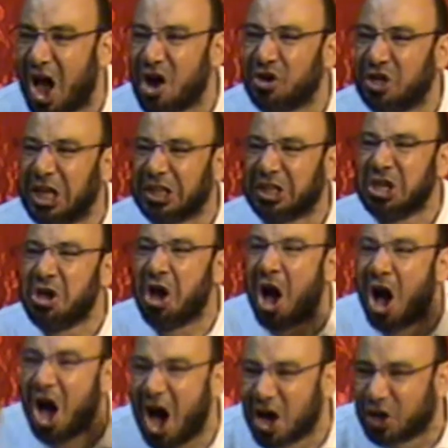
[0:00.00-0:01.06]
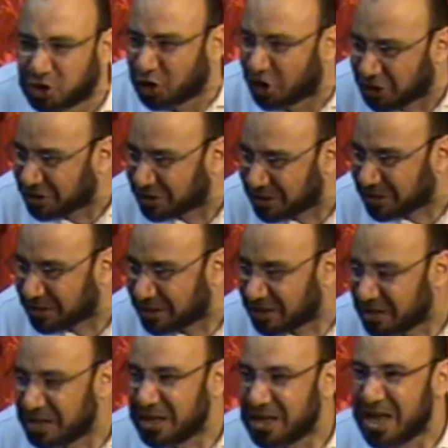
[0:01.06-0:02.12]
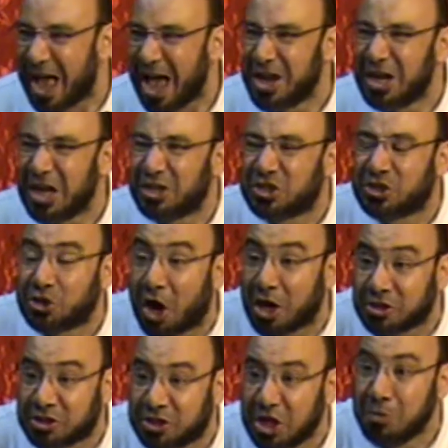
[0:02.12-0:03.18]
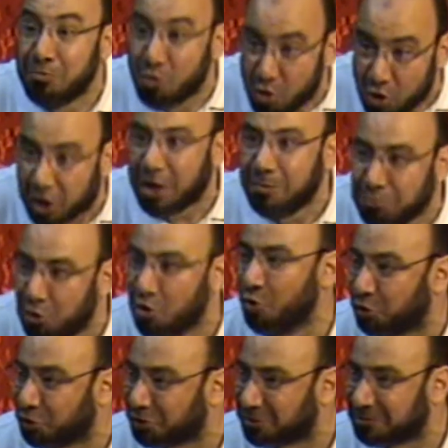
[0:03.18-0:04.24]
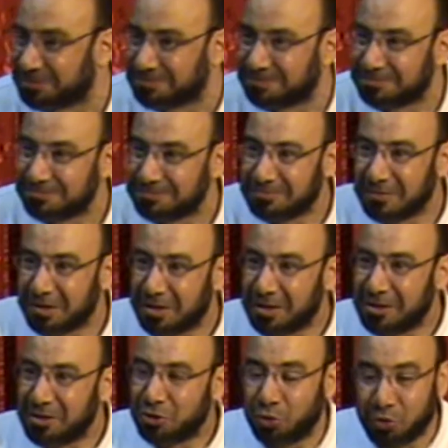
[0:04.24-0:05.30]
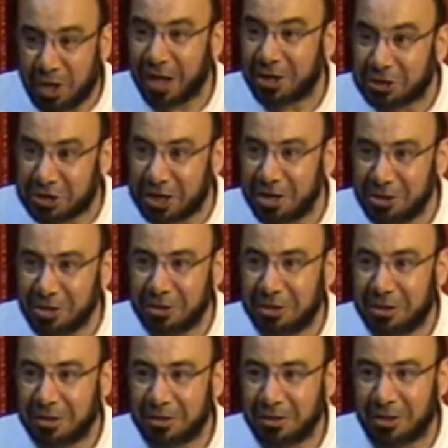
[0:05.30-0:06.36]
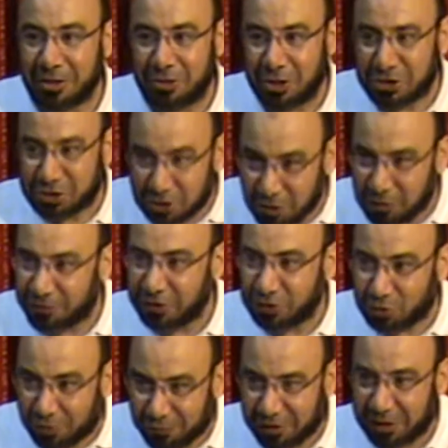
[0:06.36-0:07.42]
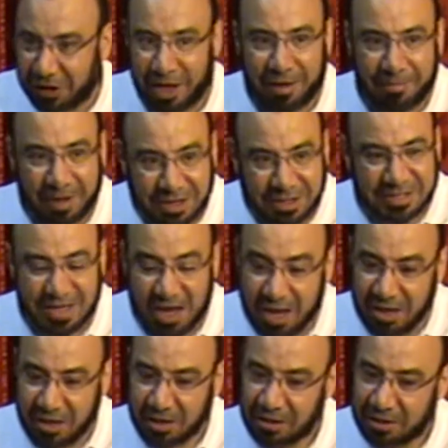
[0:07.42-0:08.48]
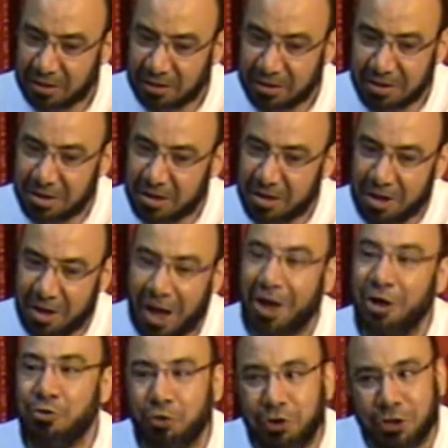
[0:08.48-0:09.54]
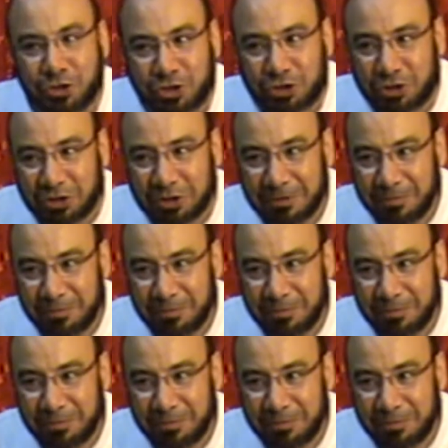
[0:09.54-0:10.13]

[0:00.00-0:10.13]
are getting harder, and it's rusting more and more, to the extent that the servant of Allah might say, I wish,